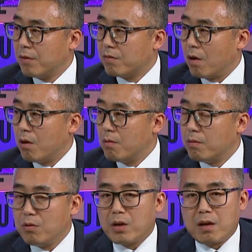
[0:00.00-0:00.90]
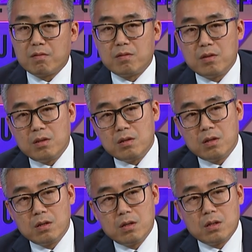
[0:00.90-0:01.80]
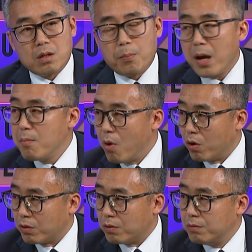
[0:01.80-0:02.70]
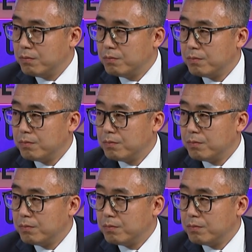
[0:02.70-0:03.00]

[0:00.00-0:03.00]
So you can see the pay model,